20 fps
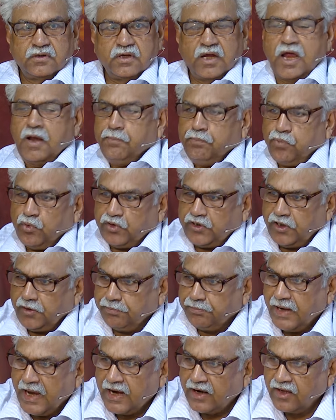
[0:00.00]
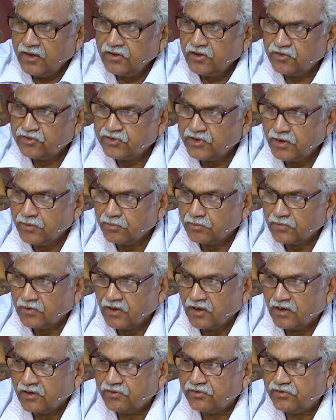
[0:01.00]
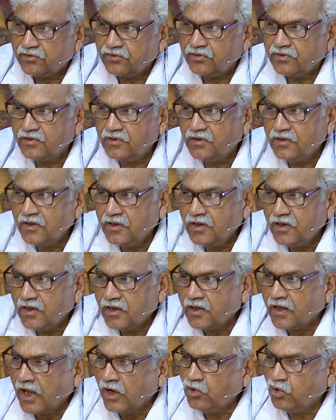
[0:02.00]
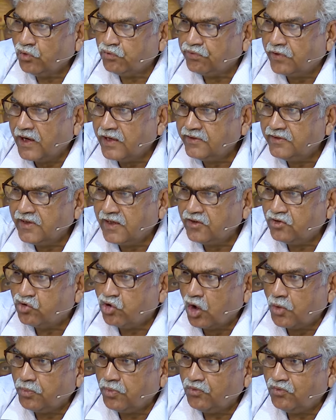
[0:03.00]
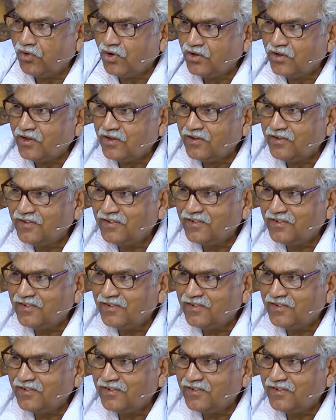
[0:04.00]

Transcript: and put it back in the same glass. Can you find that drop of water?